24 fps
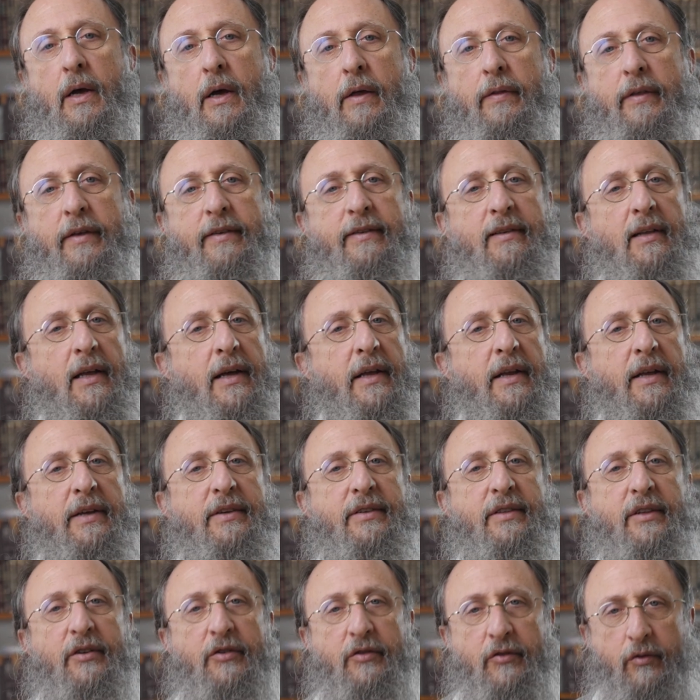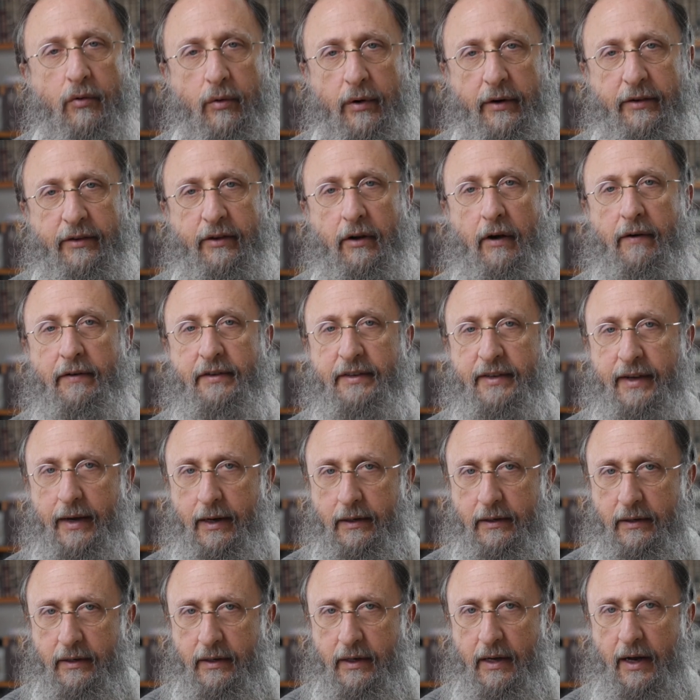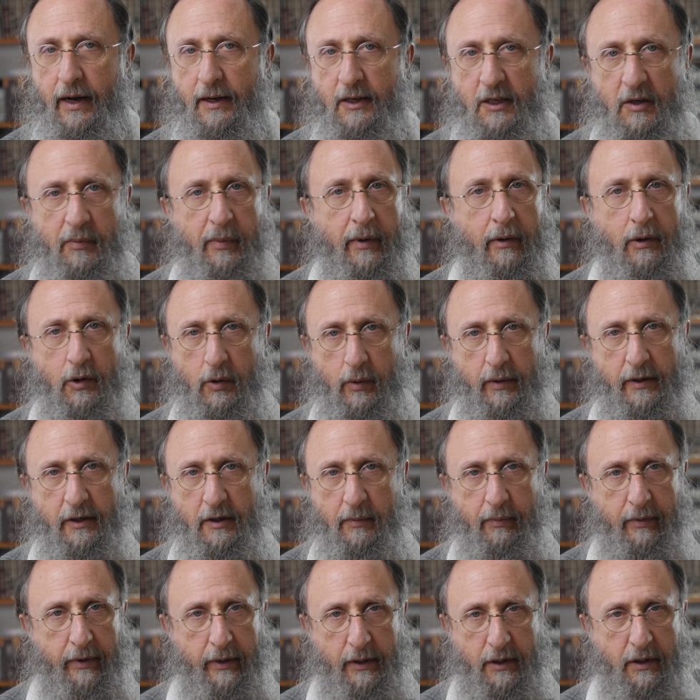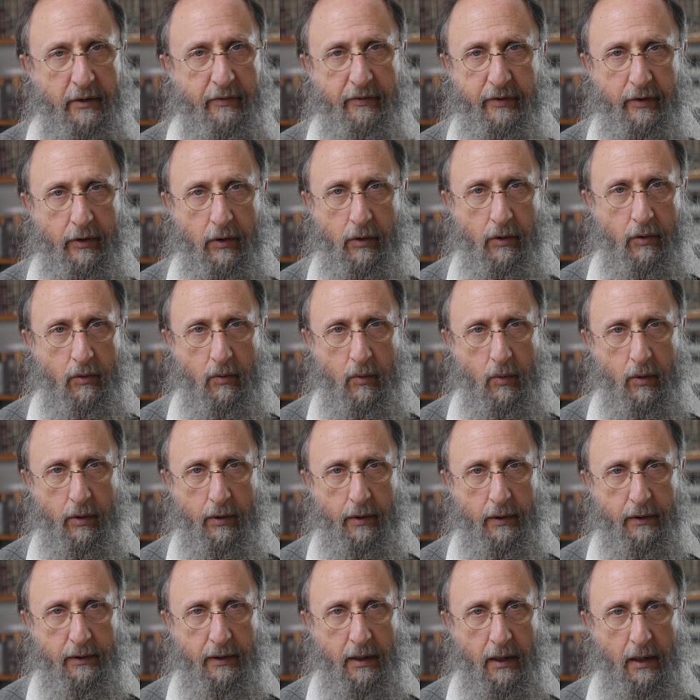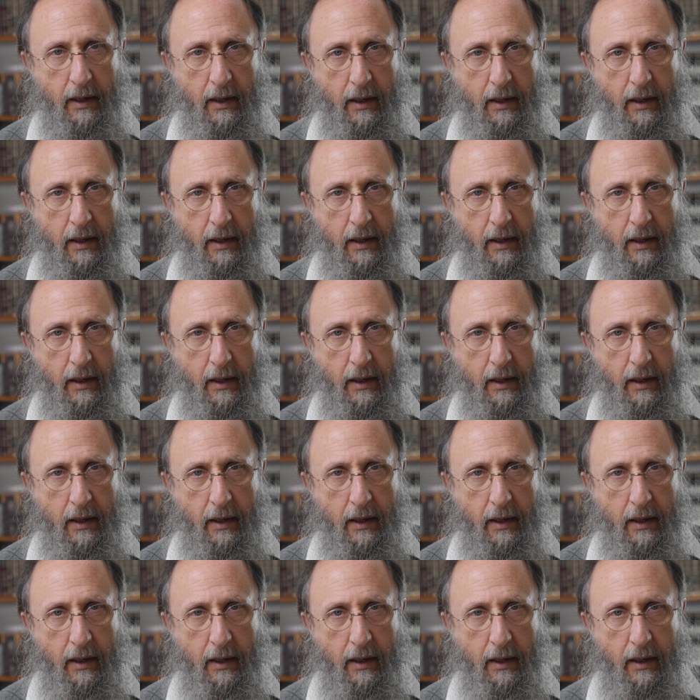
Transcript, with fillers: This light is the source of sanctity and spiritual inspiration for the whole world.